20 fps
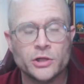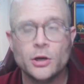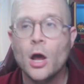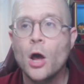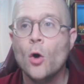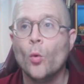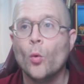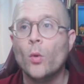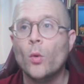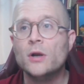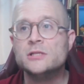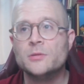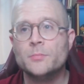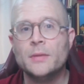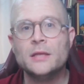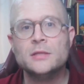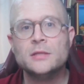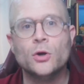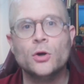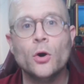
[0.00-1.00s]
What does it mean
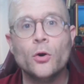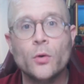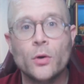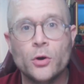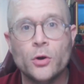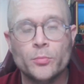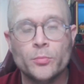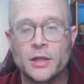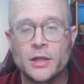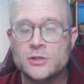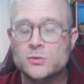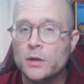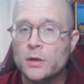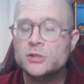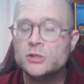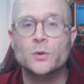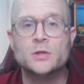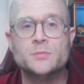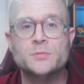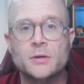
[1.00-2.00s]
to go to a new place? What is your
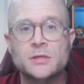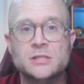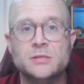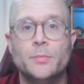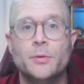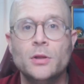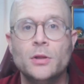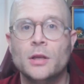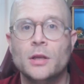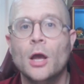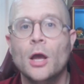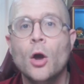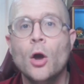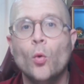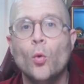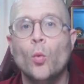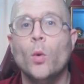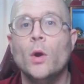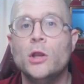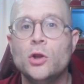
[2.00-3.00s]
responsibility
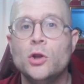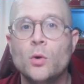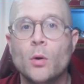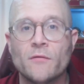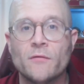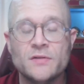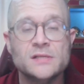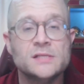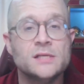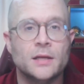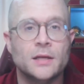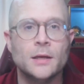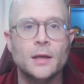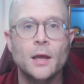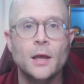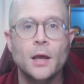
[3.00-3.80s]
when you are visiting